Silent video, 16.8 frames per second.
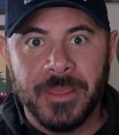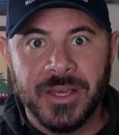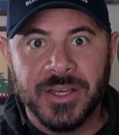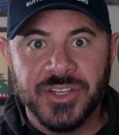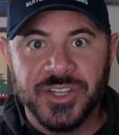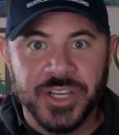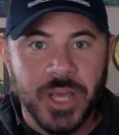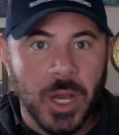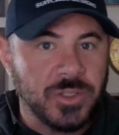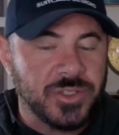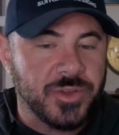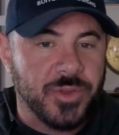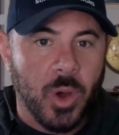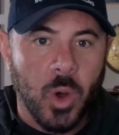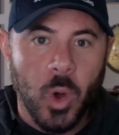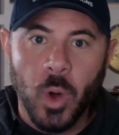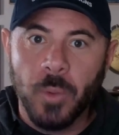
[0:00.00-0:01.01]
She goes
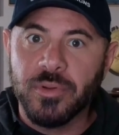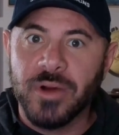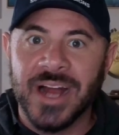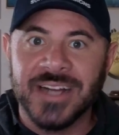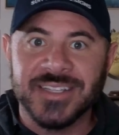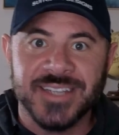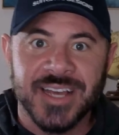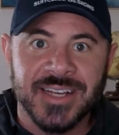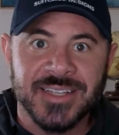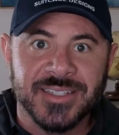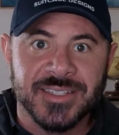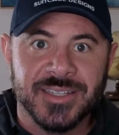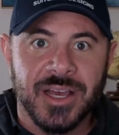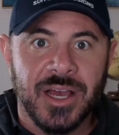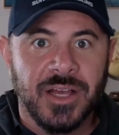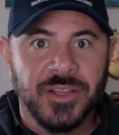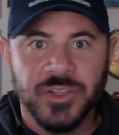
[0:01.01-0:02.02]
through the whole process,
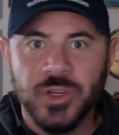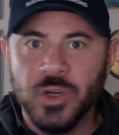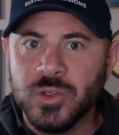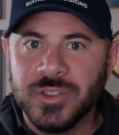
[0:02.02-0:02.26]
new